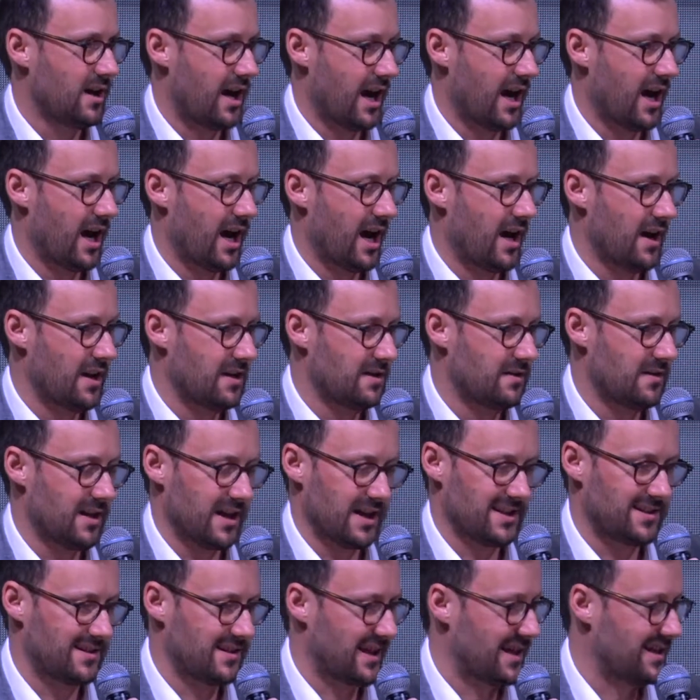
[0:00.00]

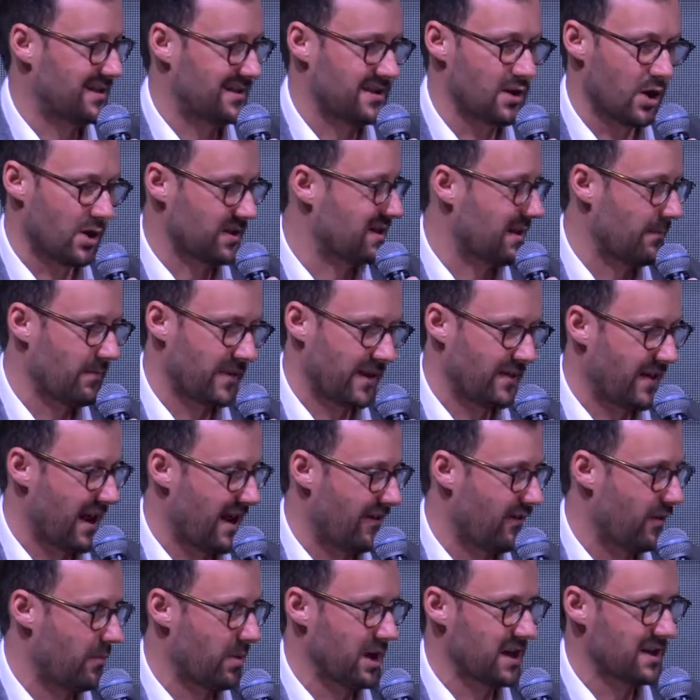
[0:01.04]
it's not something
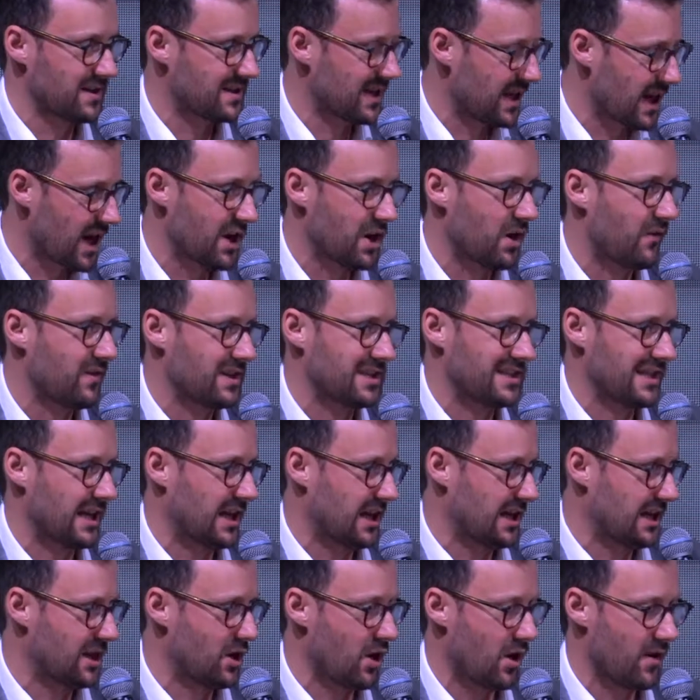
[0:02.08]
that everybody has heard of. It's
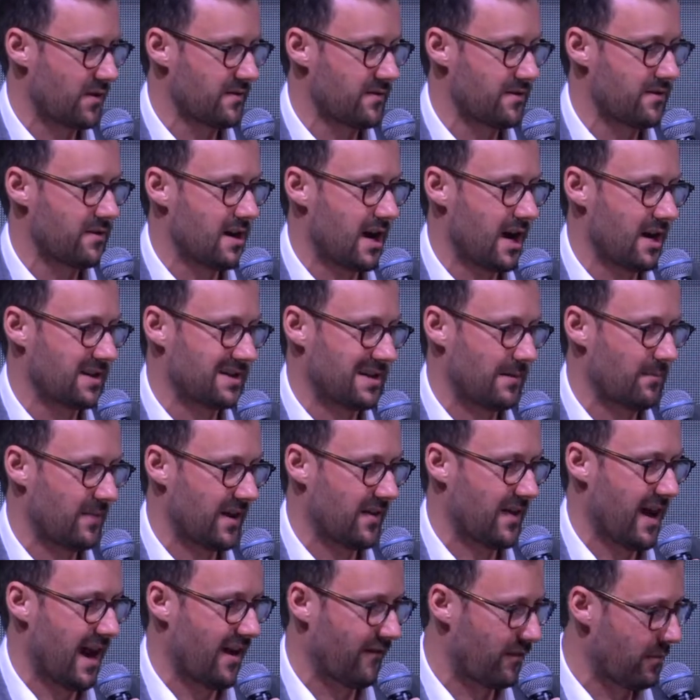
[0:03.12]
certainly not
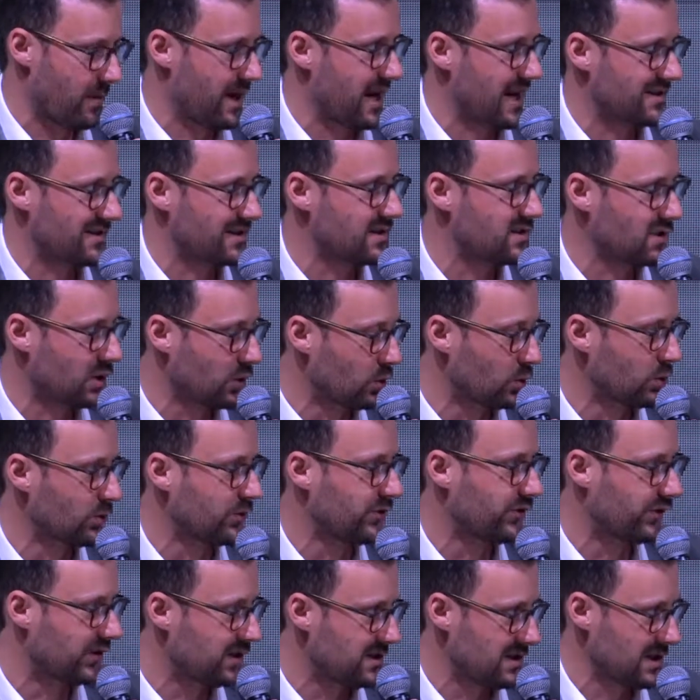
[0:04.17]
something that everybody has the
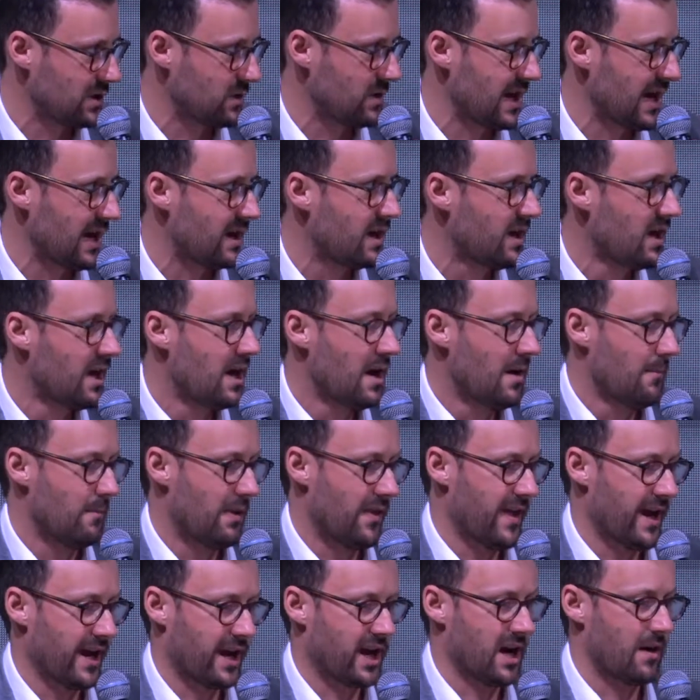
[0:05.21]
tools to do yet.
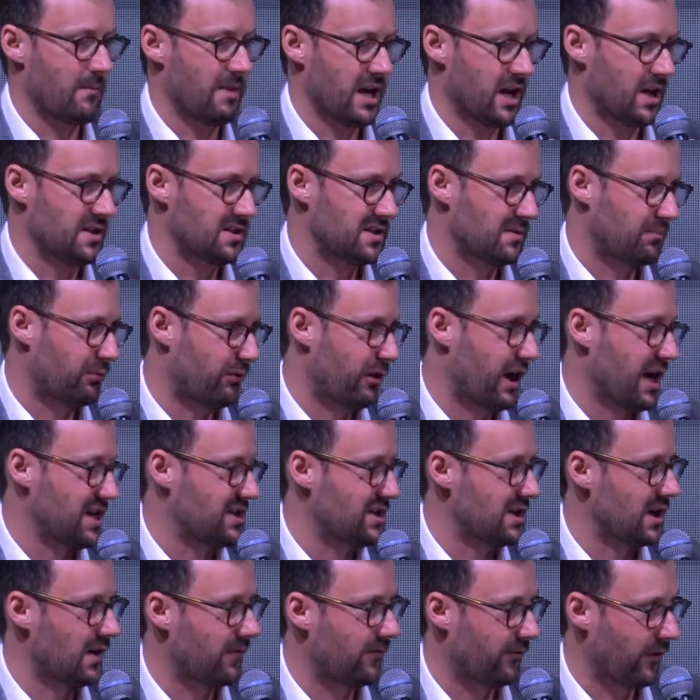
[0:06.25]
But they're coming under
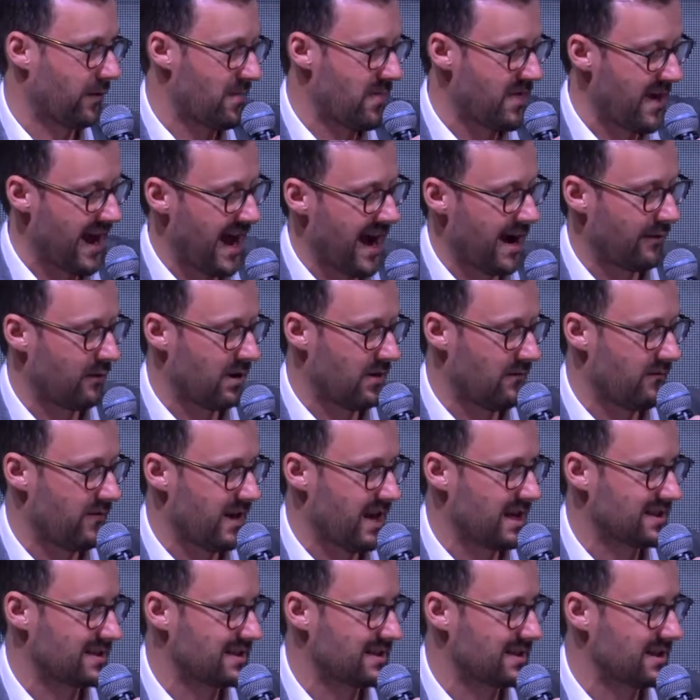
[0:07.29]
pressure from their
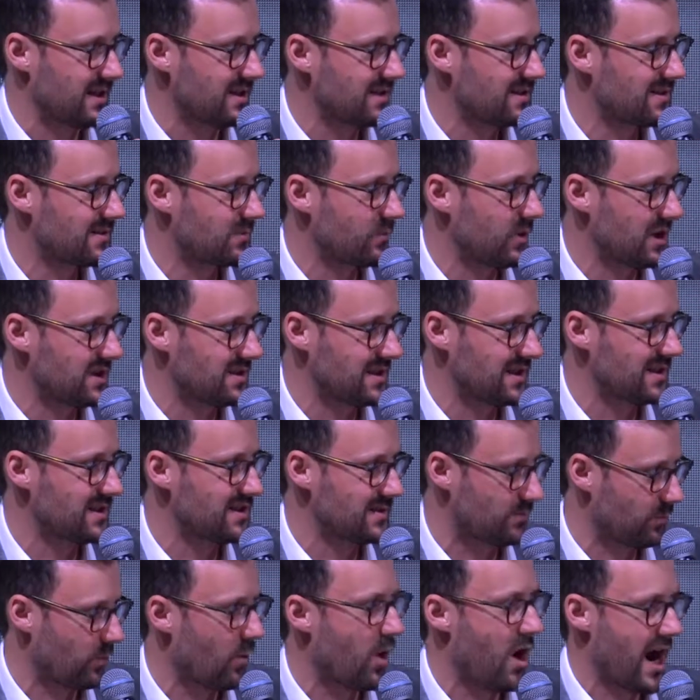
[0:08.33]
investors, which
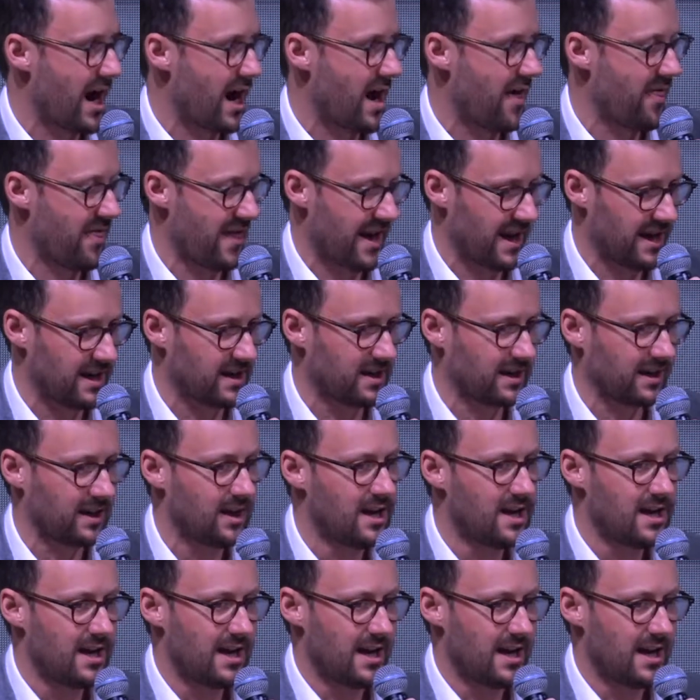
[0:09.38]
is why I think